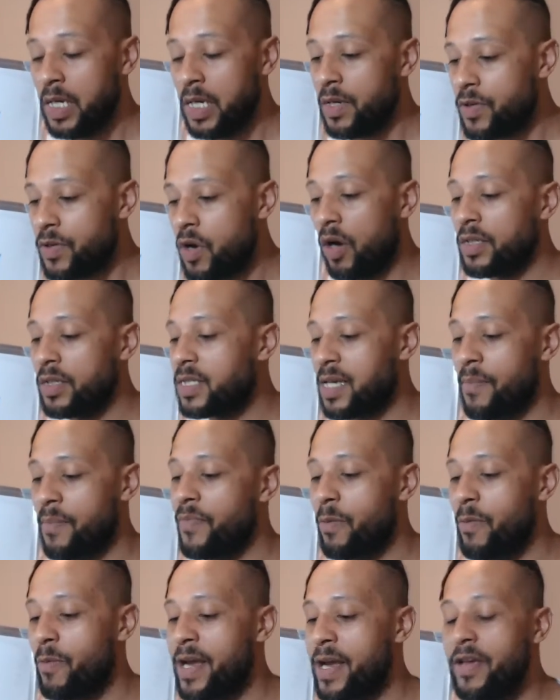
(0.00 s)
Not
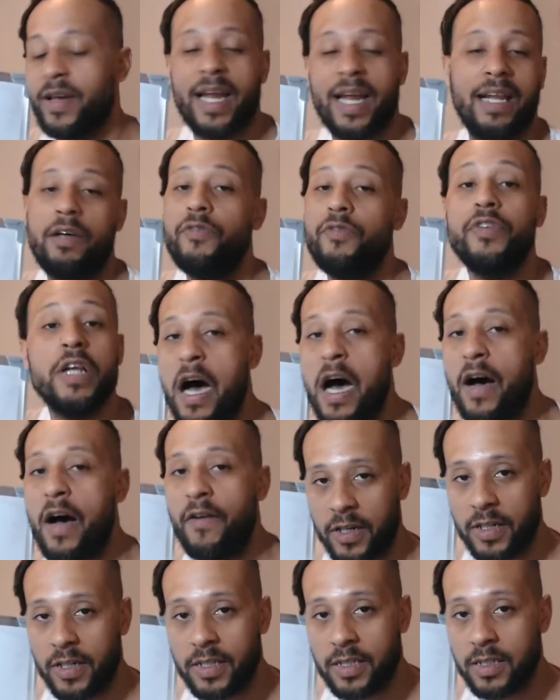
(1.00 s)
something where you get a little
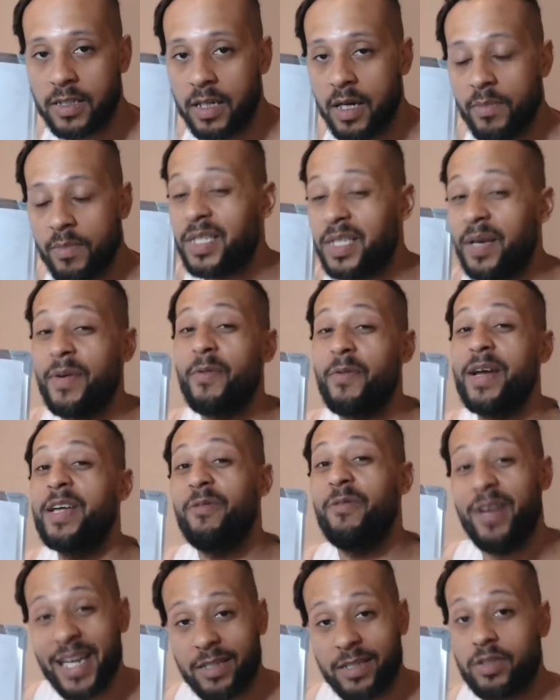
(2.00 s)
nervous, but something where
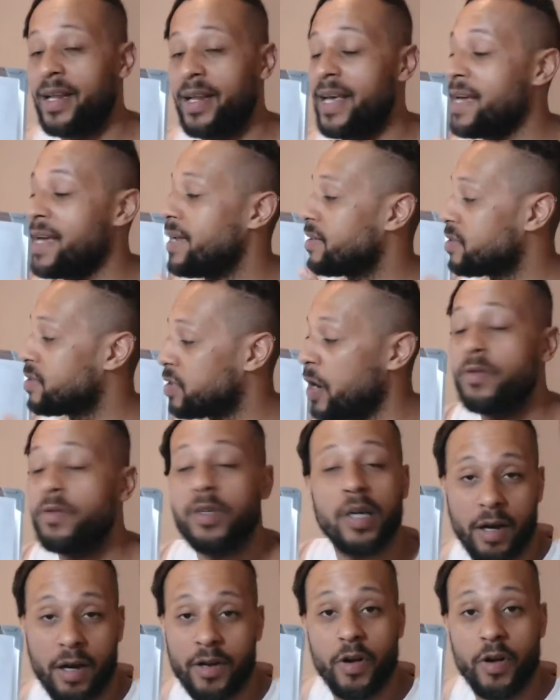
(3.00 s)
you literally
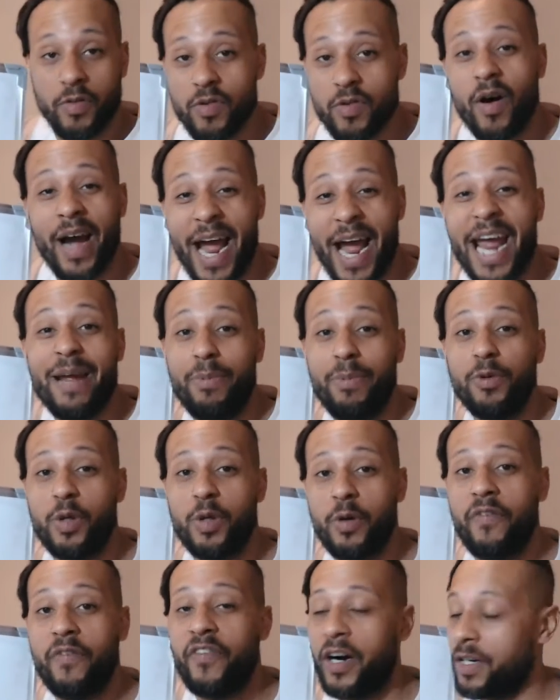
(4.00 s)
you're not able
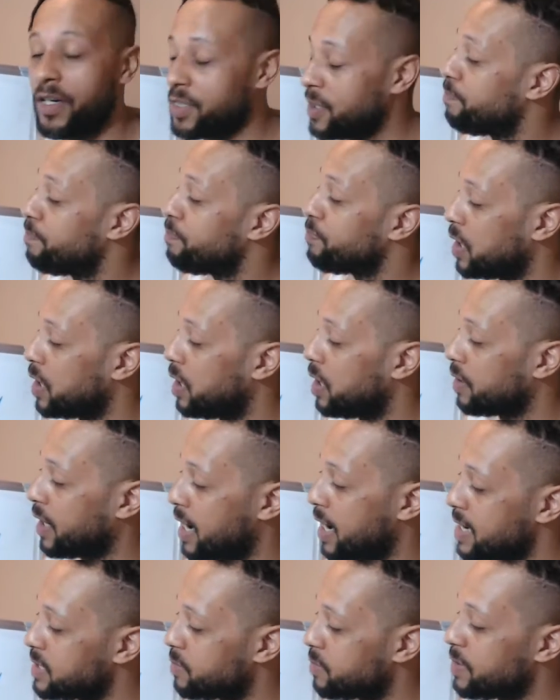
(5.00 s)
to function.
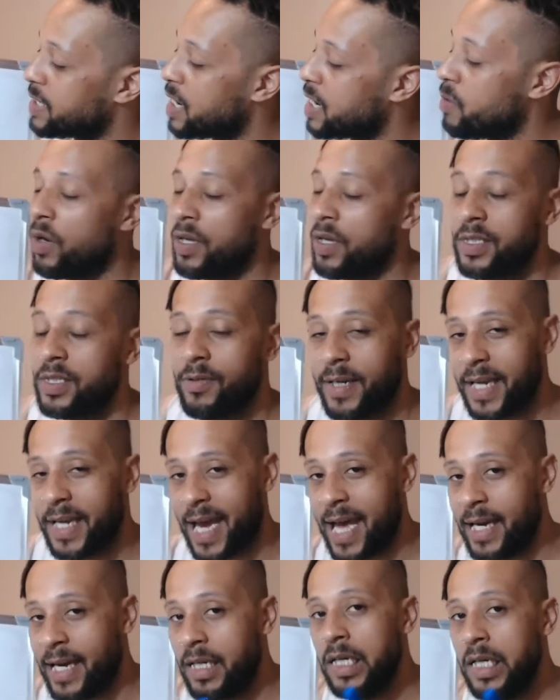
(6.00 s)
Okay, so we don't want to,
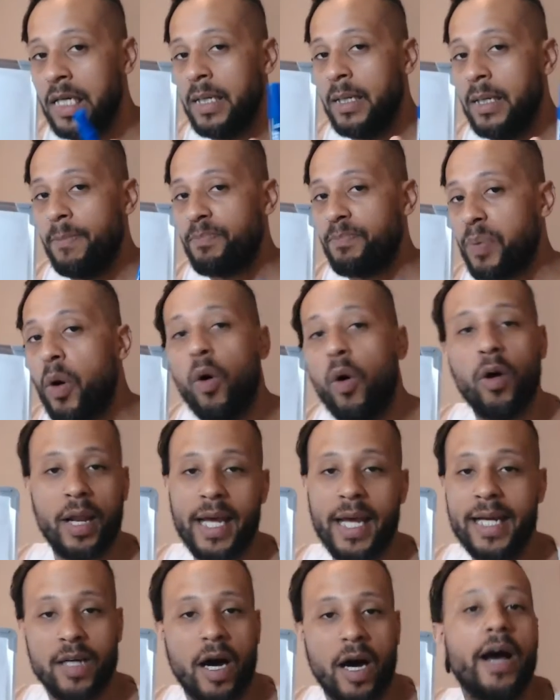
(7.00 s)
again,
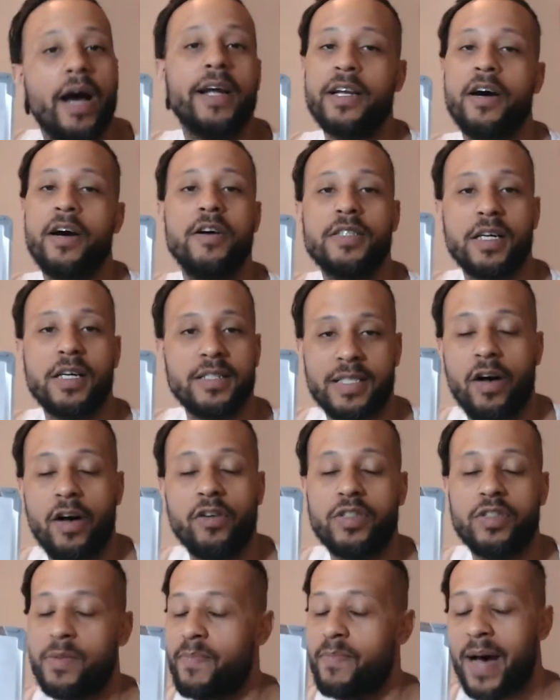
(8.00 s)
poorly diagnose
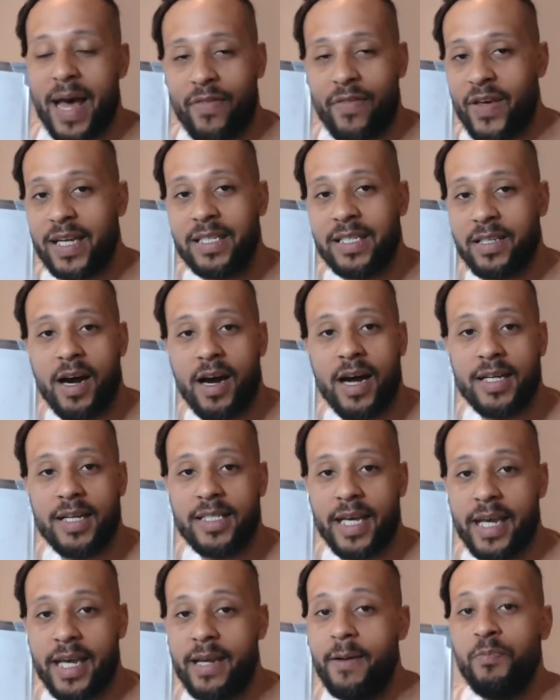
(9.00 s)
ourselves with math
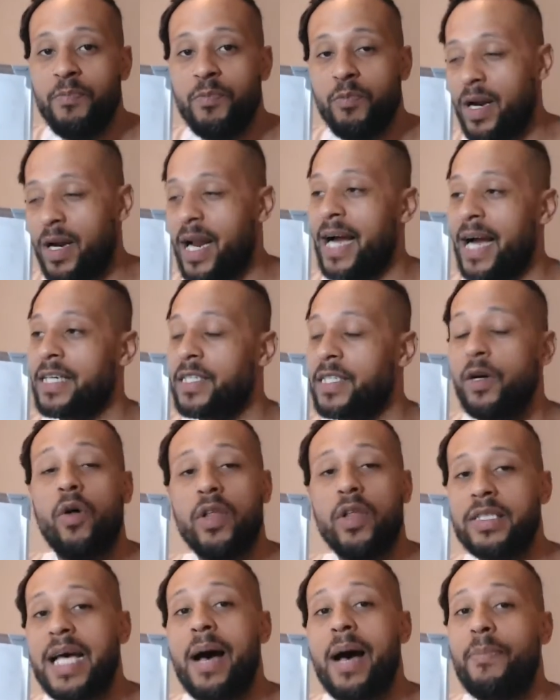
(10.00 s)
anxiety when actually all
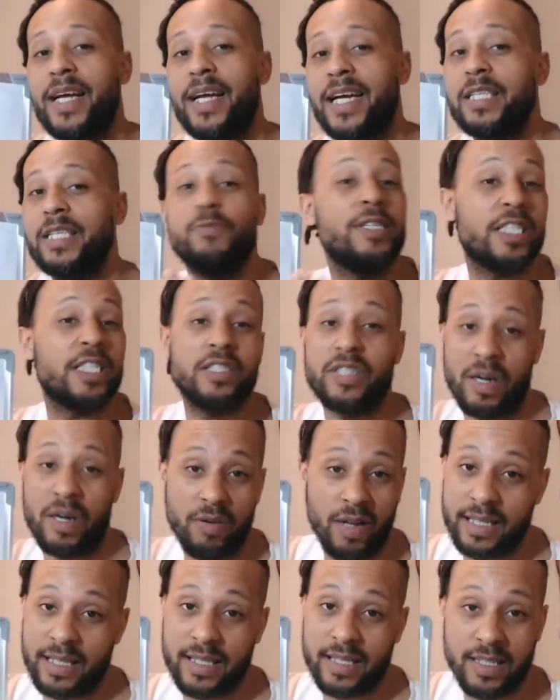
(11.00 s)
that's happening is we just don't
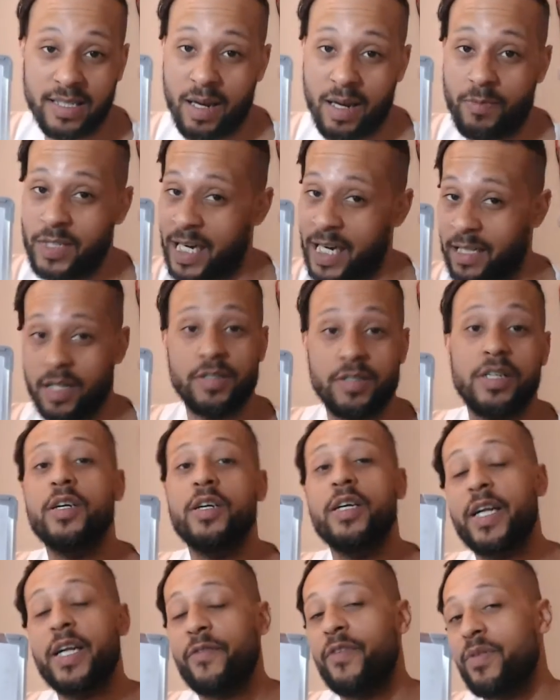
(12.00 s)
like the subject. Those are
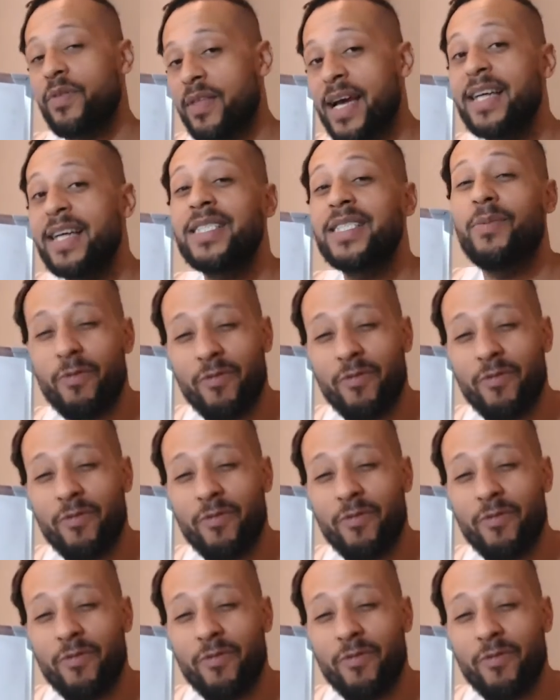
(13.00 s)
two different things, and we